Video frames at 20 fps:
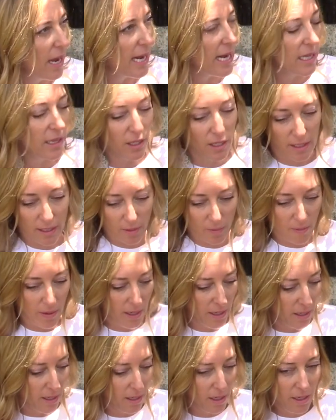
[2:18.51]
And I look at
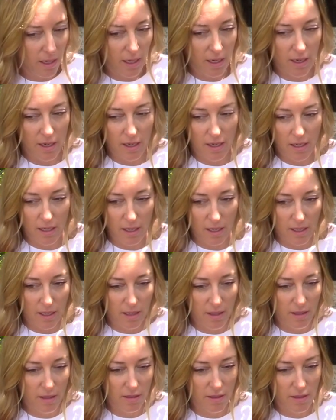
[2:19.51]
what
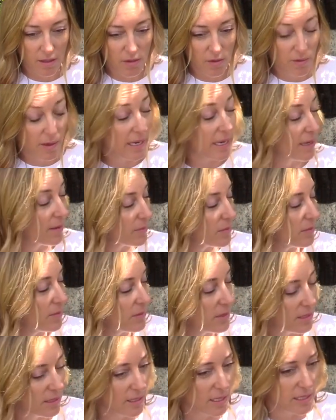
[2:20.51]
who I am
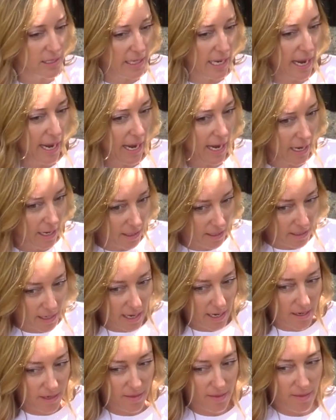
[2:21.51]
today,
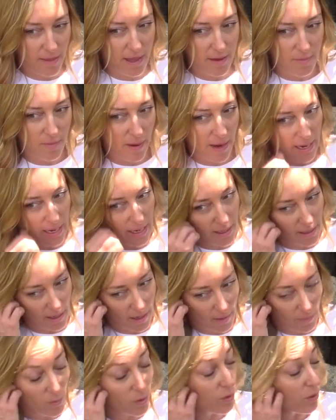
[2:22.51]
and my
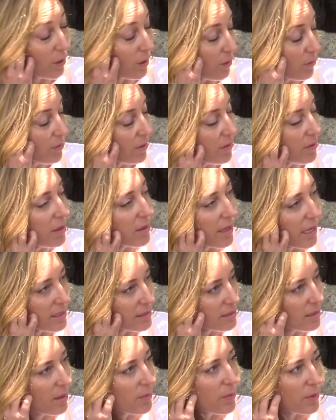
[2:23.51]
growth in the
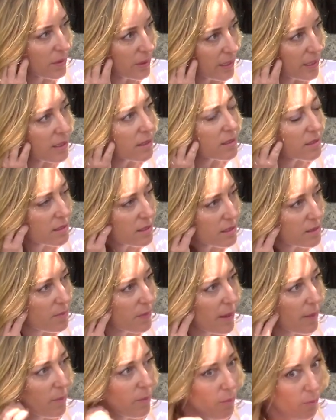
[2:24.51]
last couple of years has
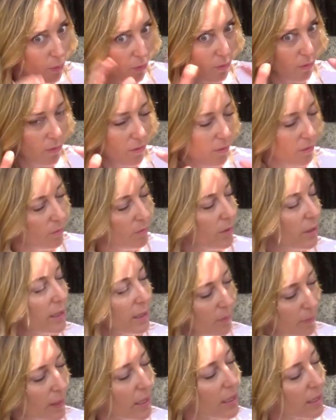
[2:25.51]
been
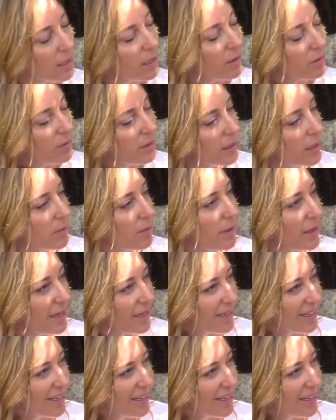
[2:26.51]
really big.